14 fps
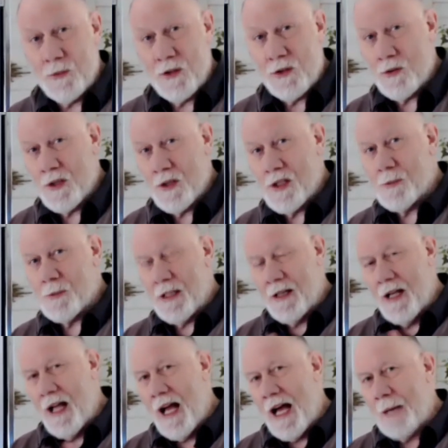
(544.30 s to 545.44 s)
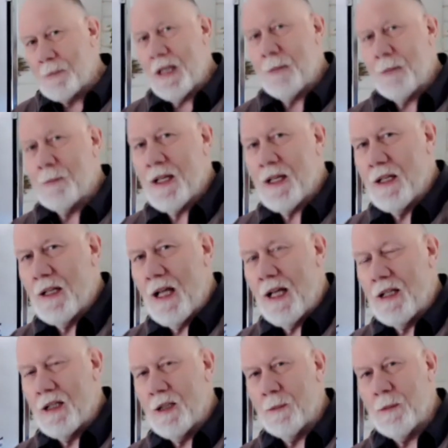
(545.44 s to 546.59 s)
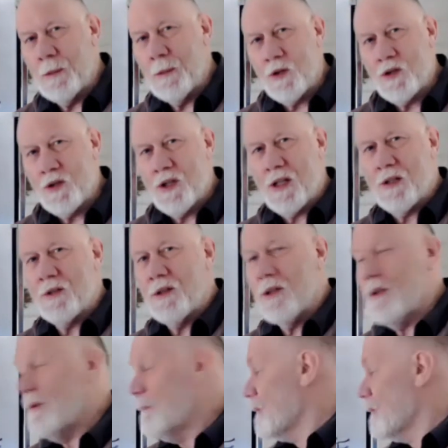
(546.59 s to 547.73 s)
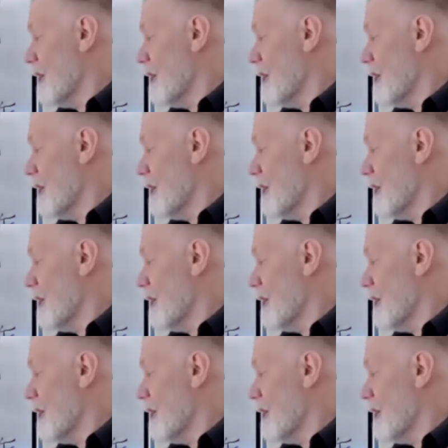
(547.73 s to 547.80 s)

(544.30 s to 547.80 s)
with trees, but I'm keeping a little bit more general.